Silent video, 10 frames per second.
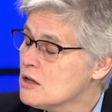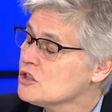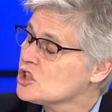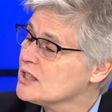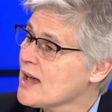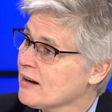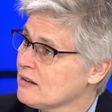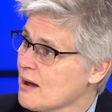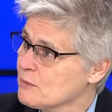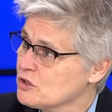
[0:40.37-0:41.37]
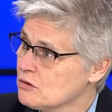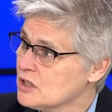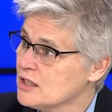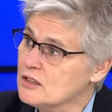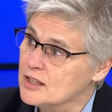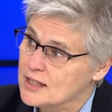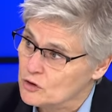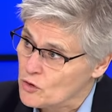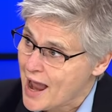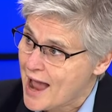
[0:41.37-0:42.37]
She had an opportunity to
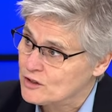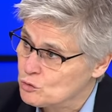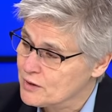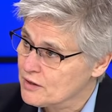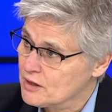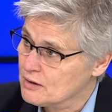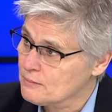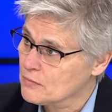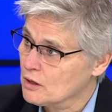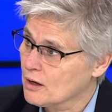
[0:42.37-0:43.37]
interact with him.